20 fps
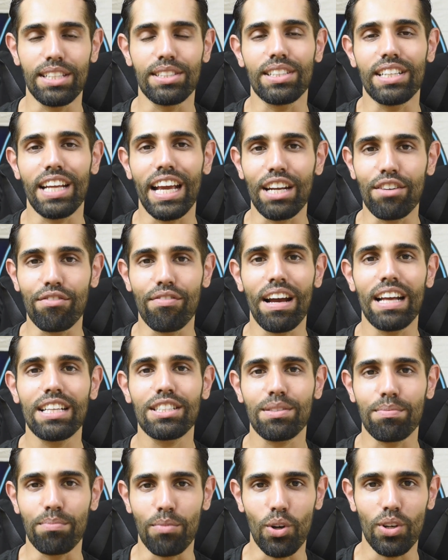is an
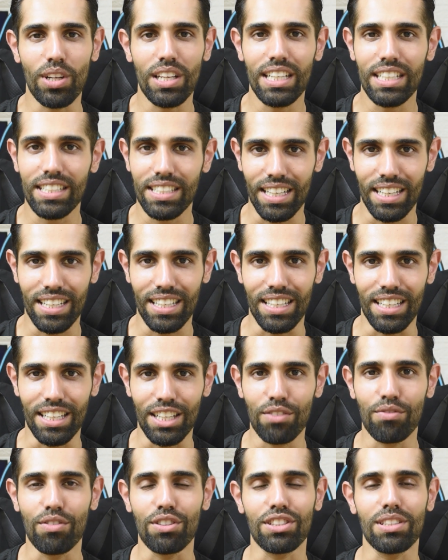advanced modeling
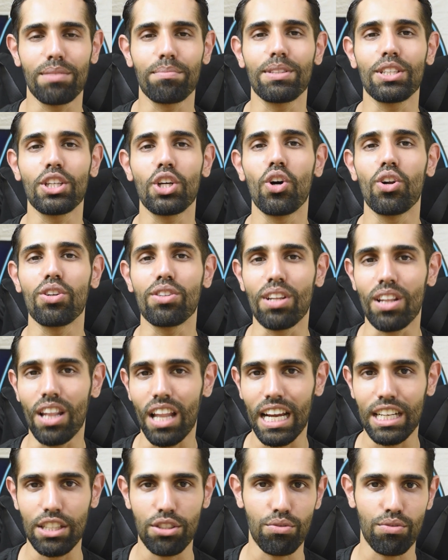technique for something called
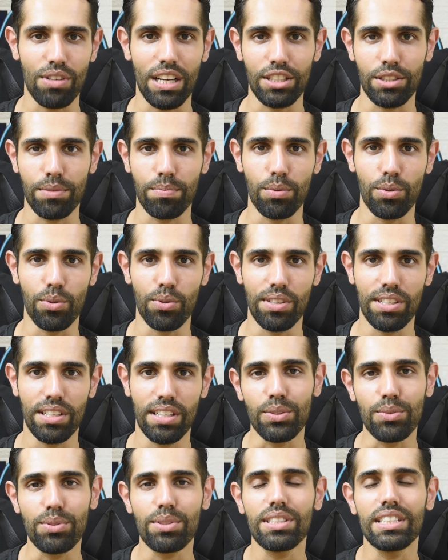light transport.
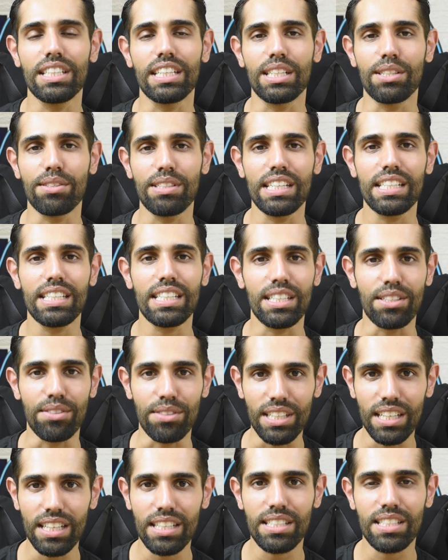You see, creating
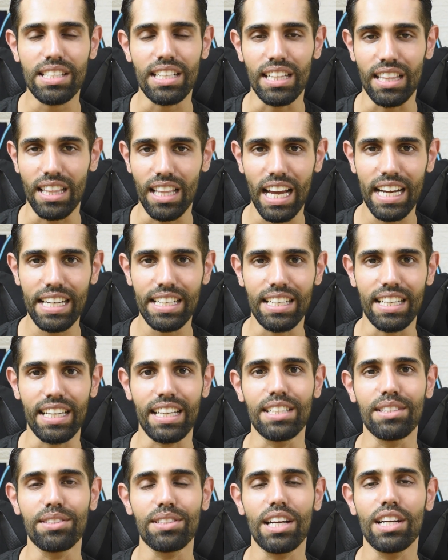realistic lighting
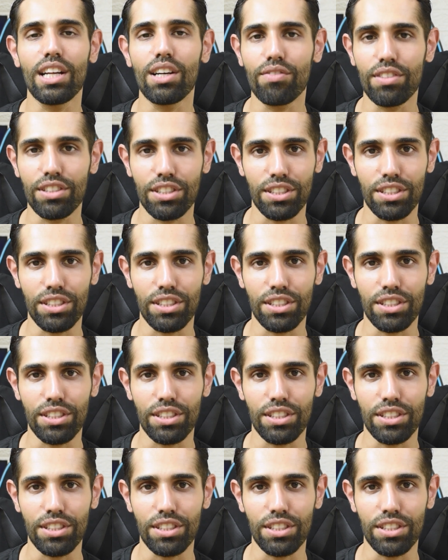inside of a